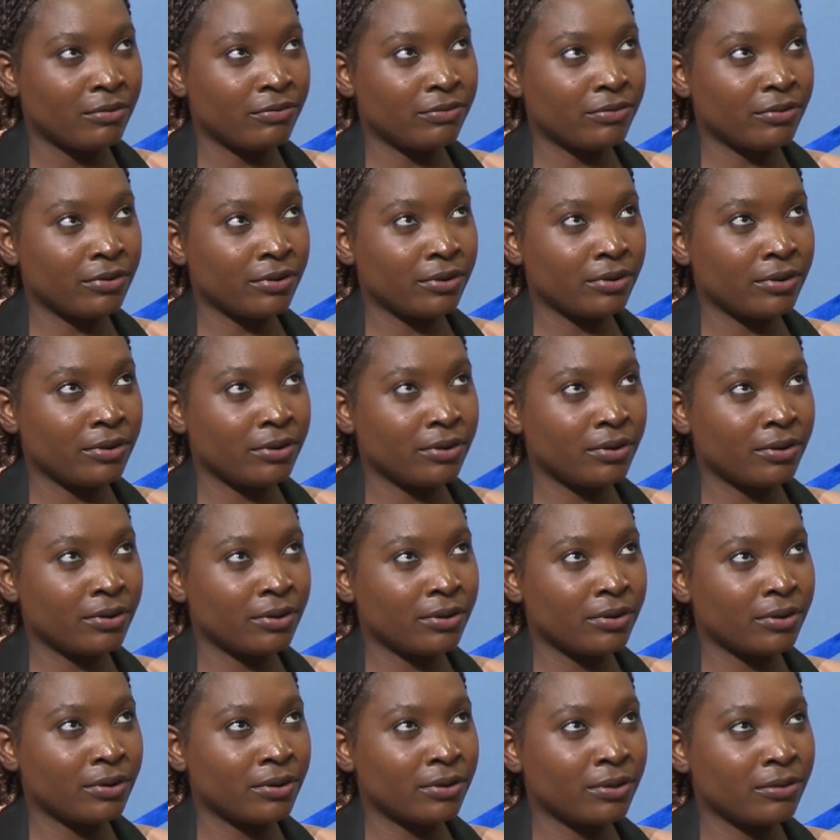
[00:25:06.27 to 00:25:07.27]

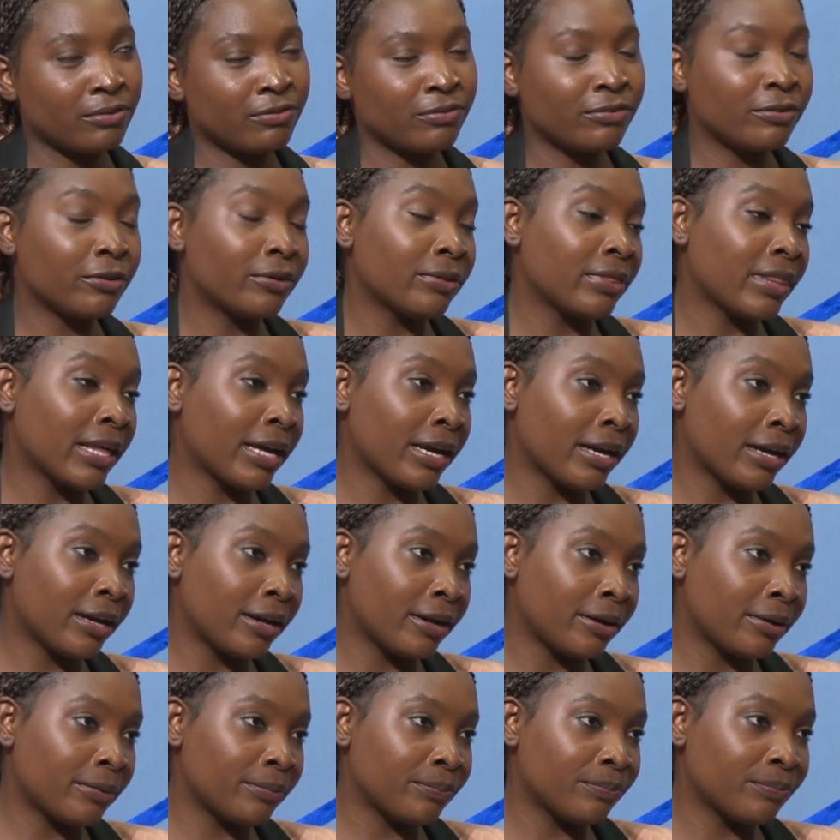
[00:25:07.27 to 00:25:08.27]
for for
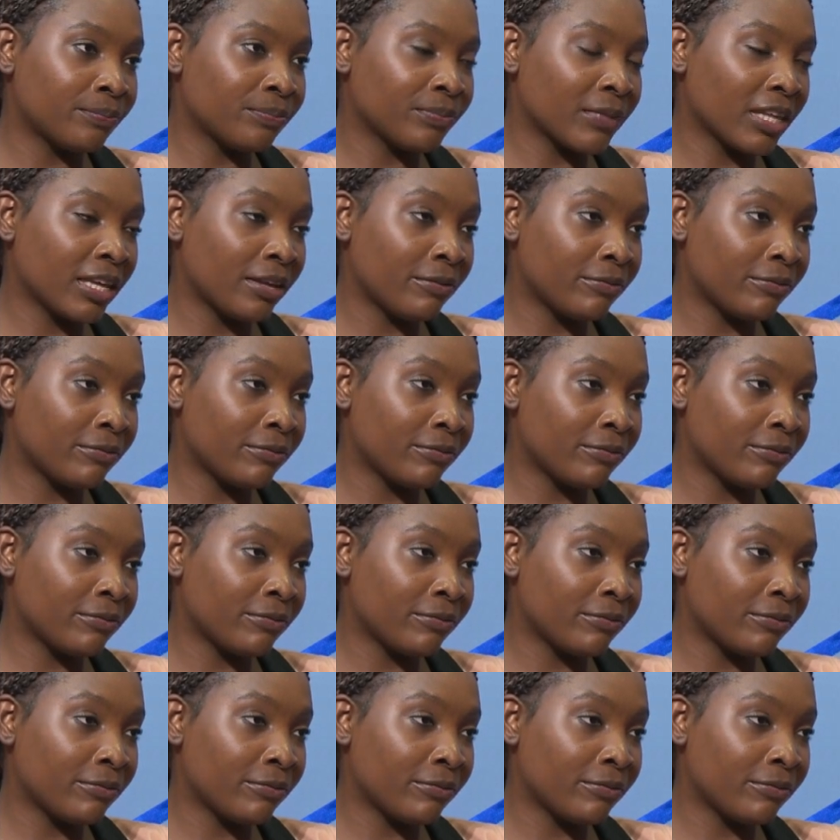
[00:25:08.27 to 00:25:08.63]
the um,